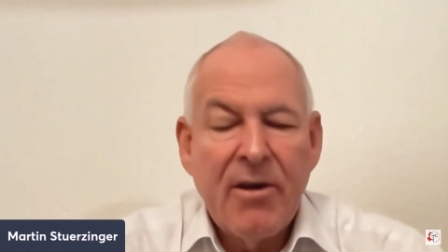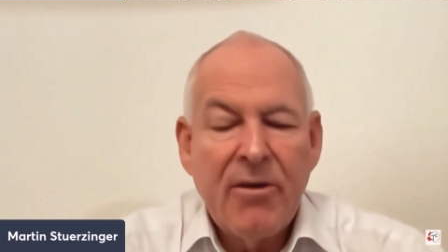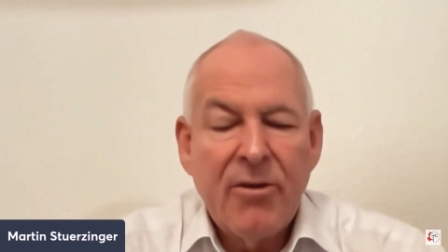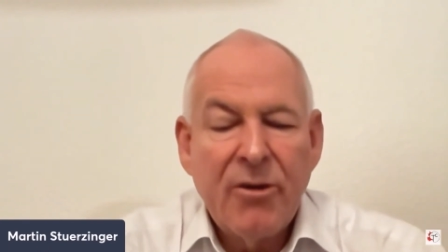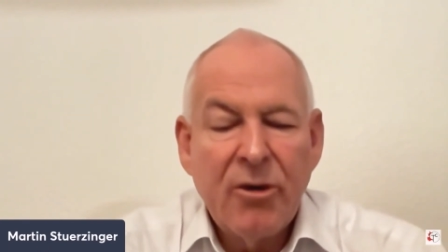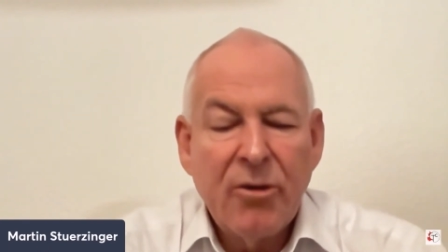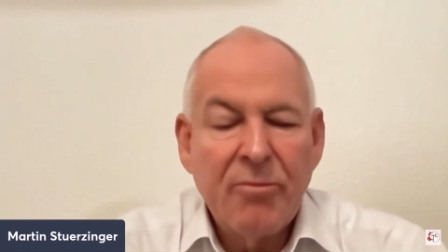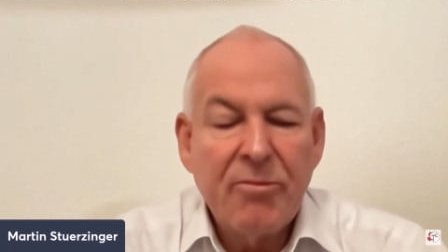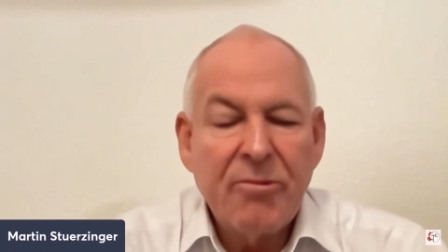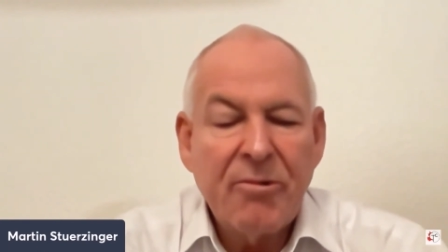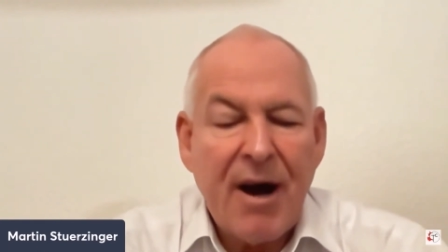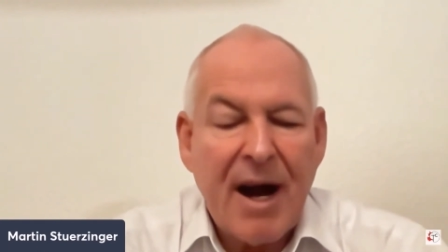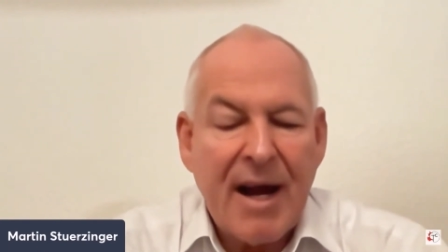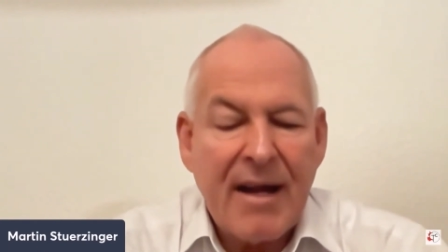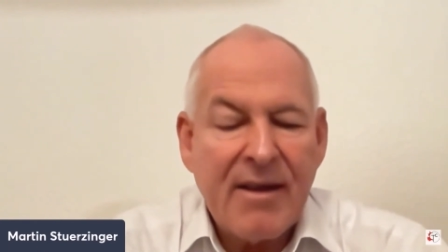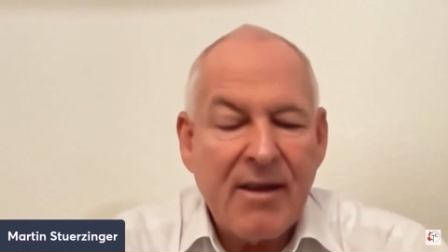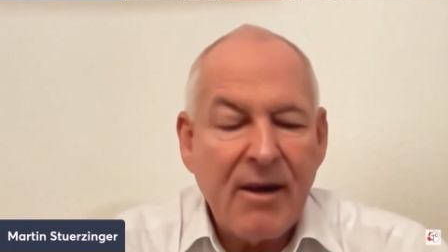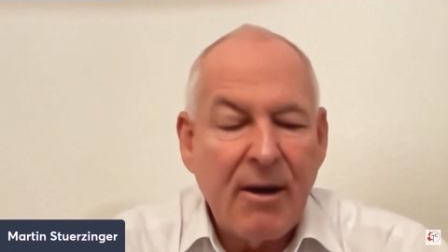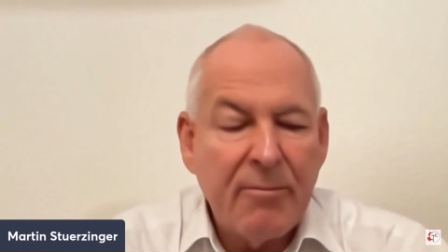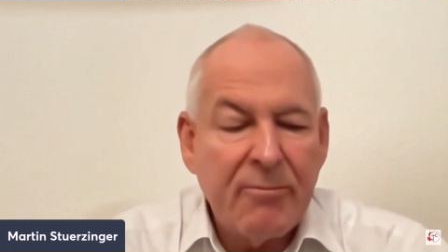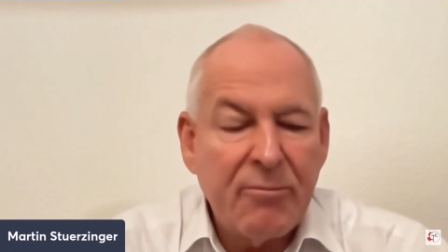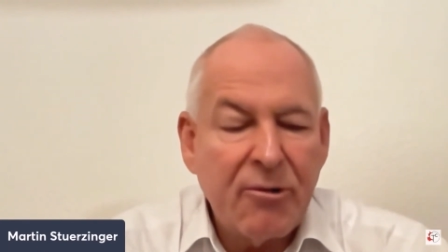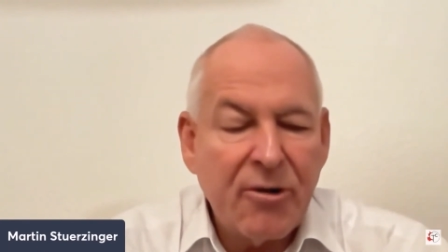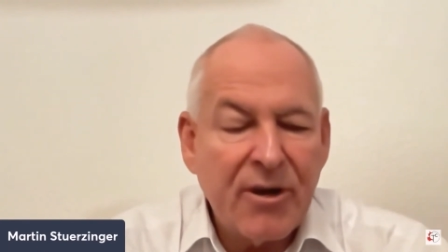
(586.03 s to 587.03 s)
human rights
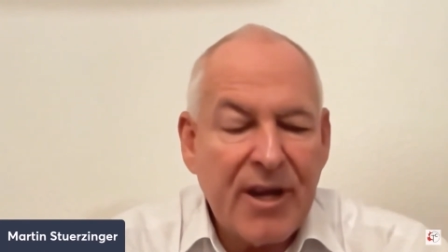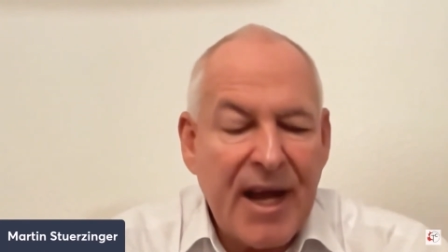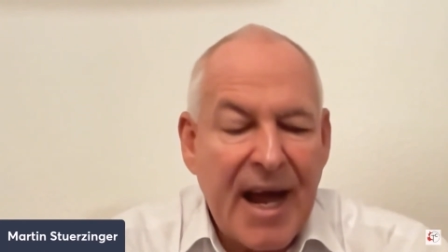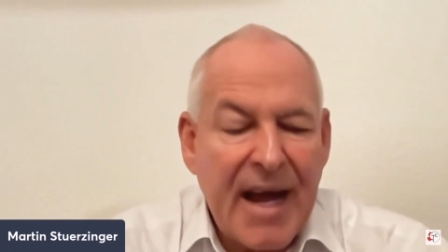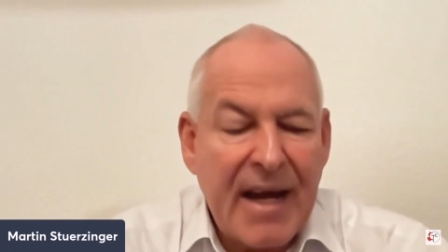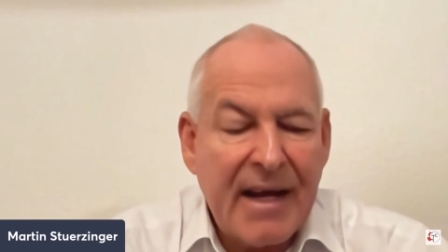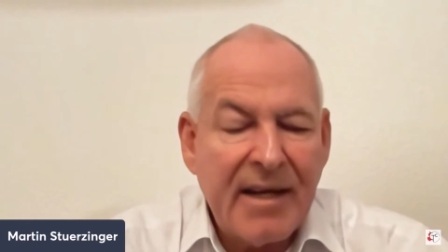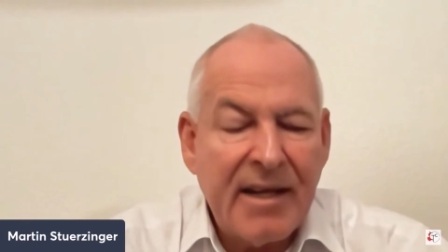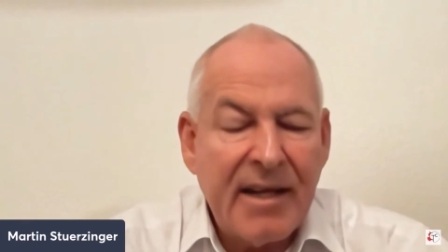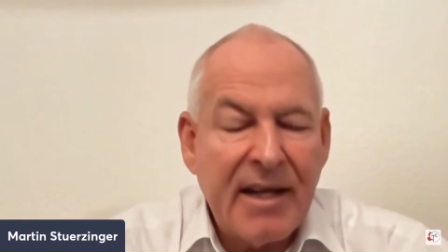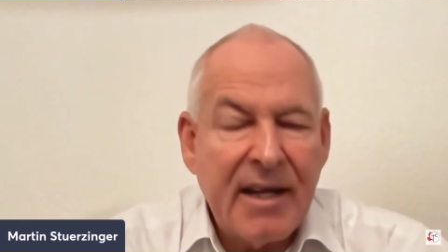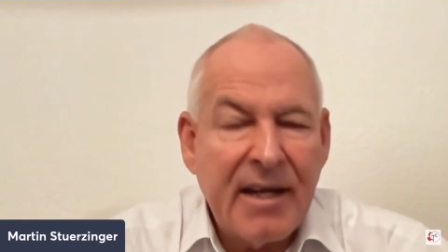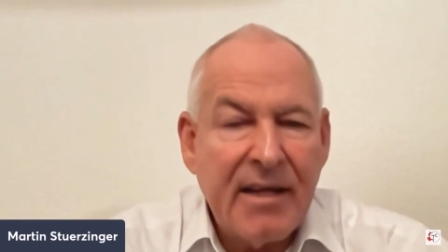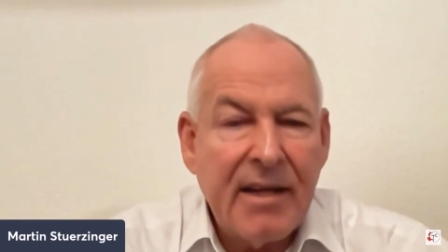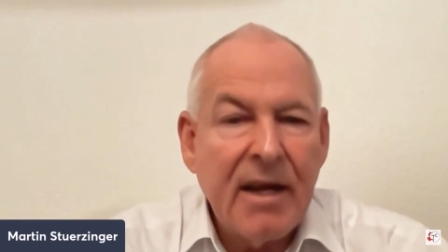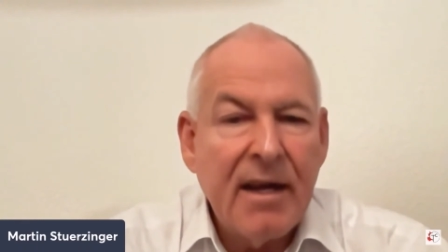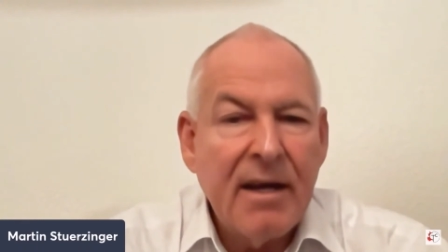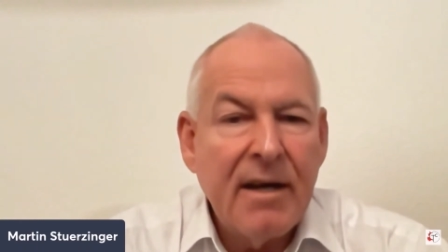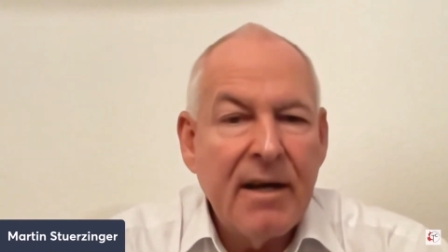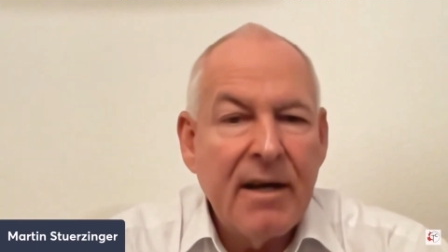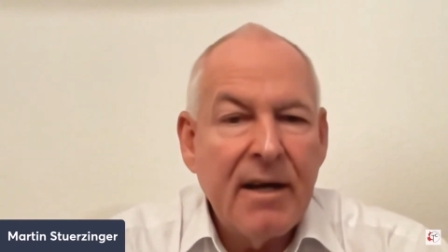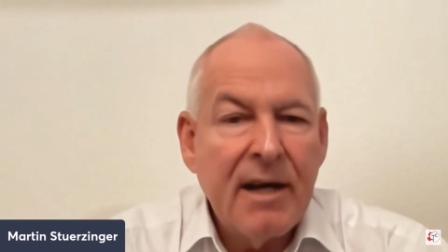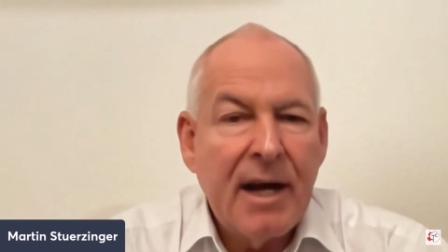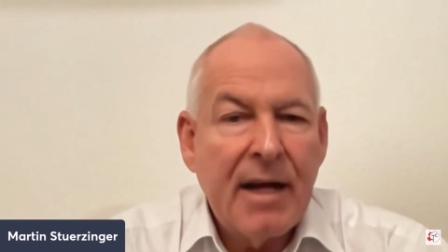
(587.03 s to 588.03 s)
are protected,
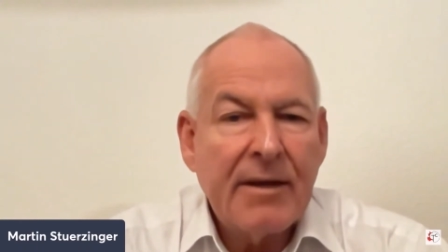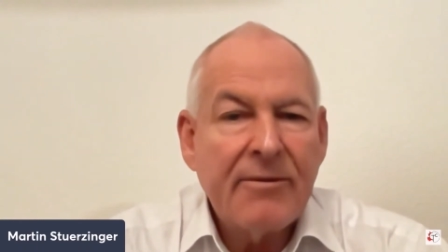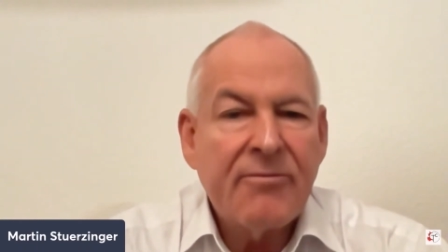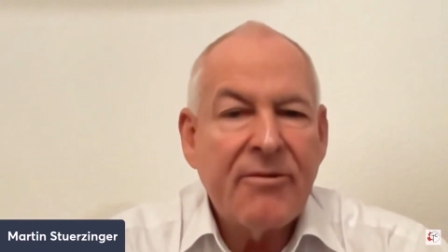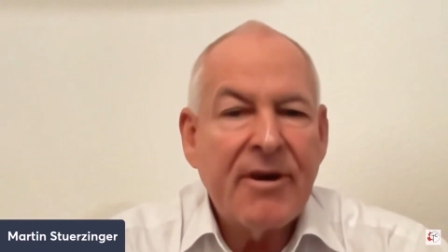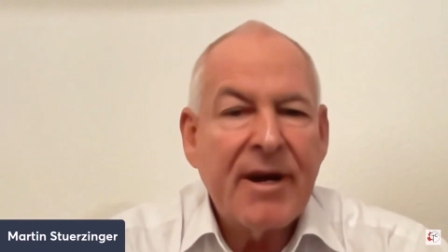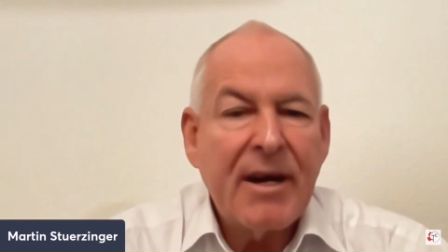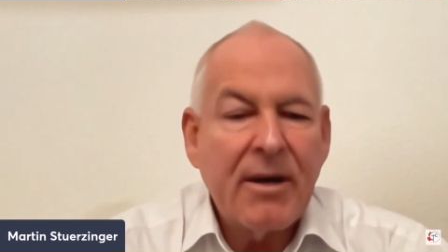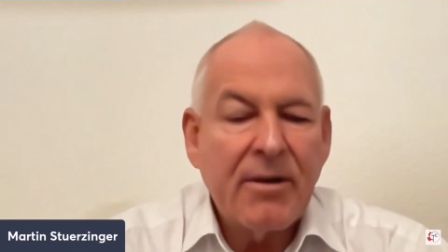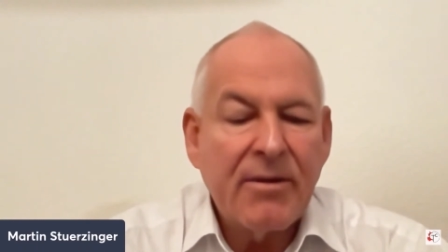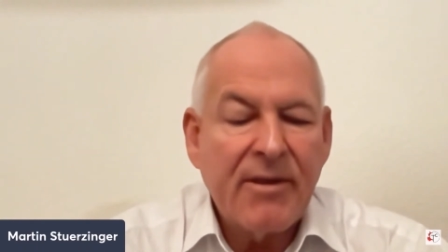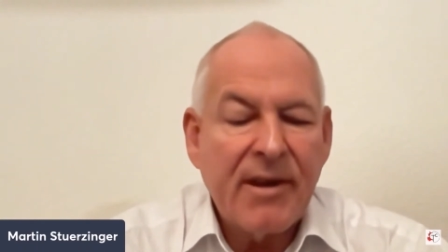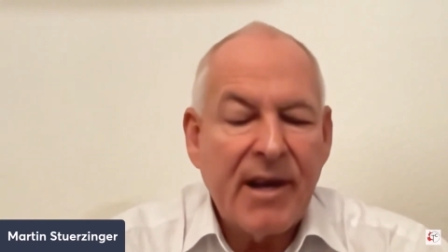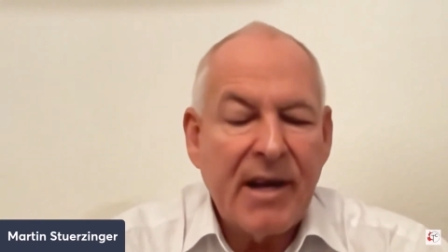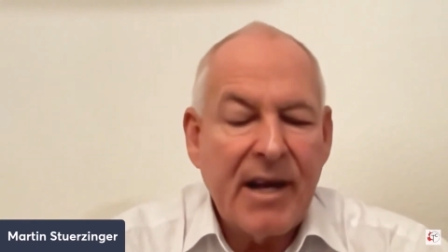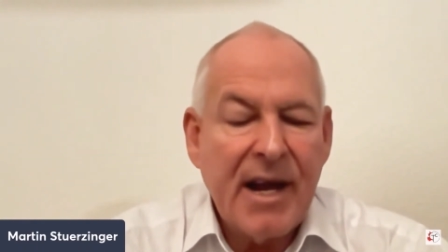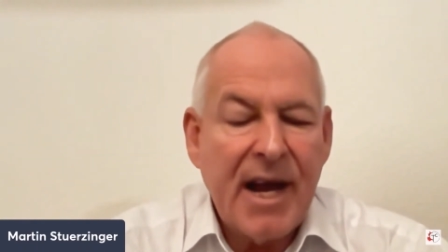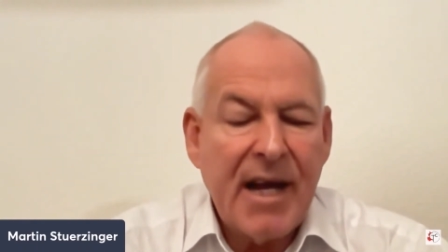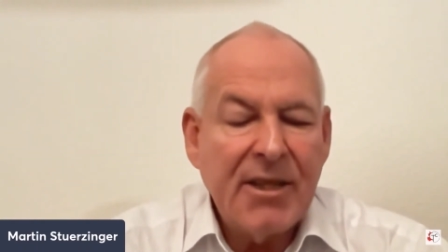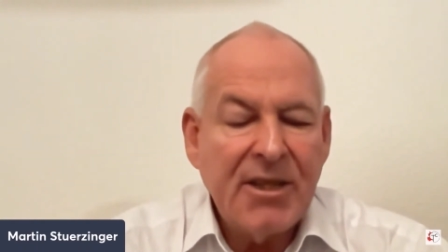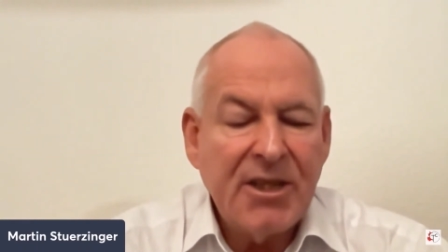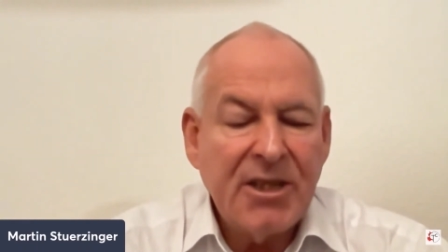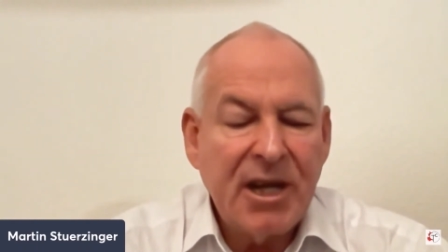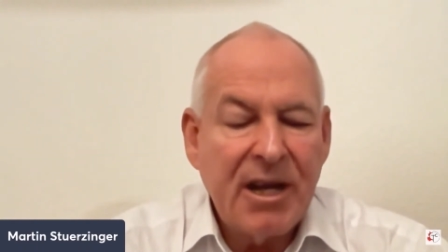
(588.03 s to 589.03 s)
and
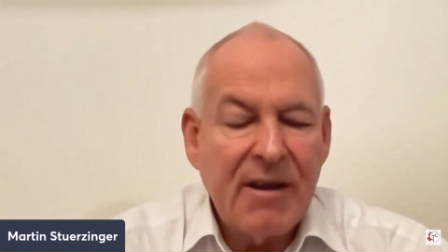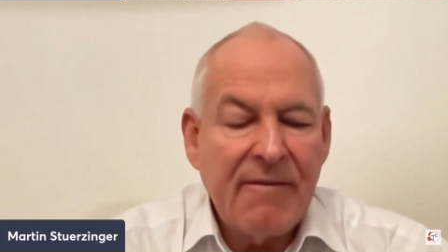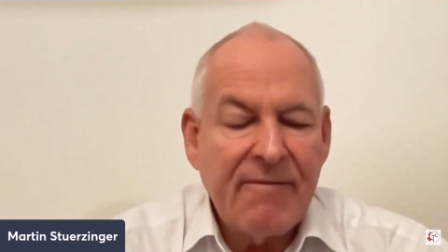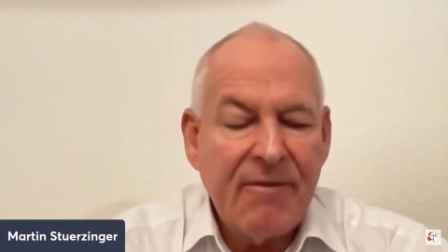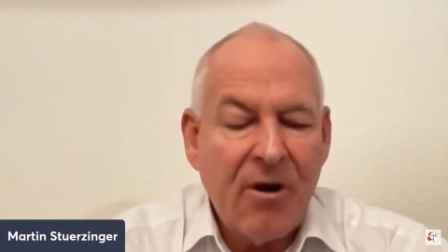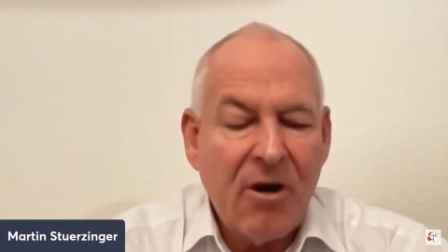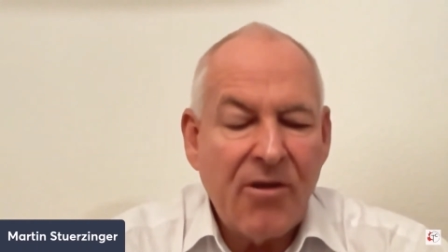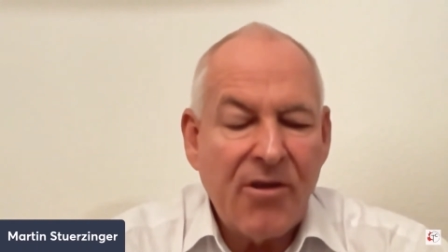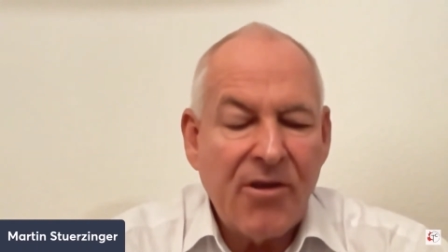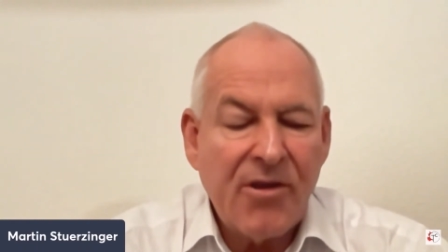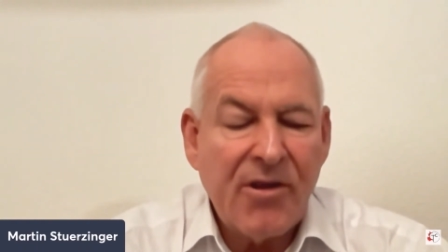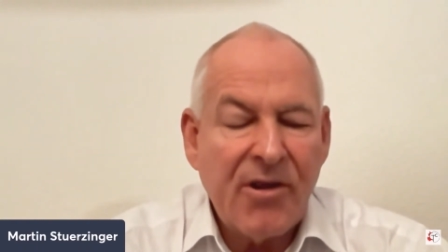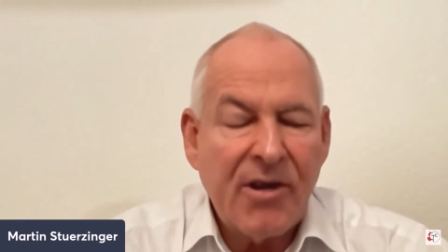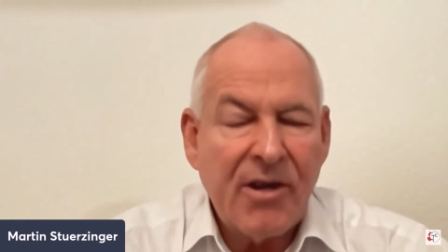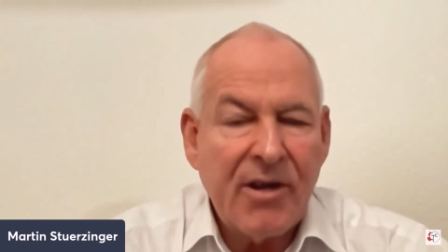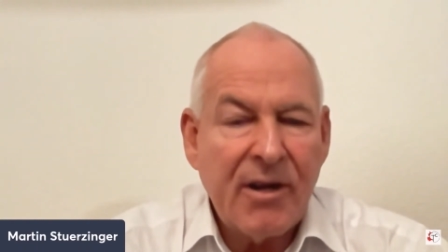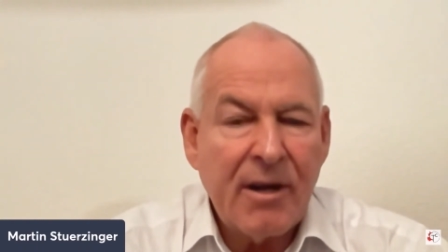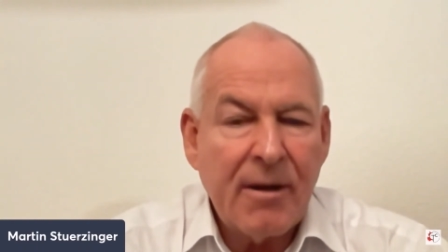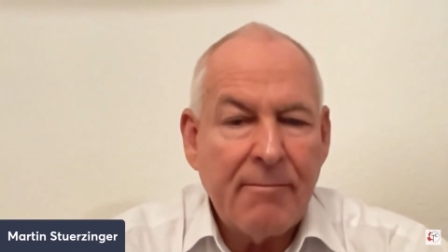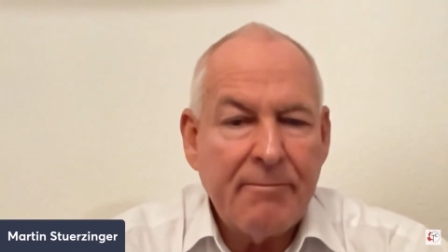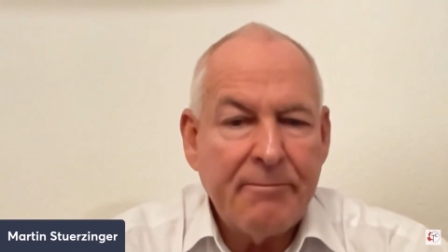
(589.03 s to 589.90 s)
reconciliation is fostered.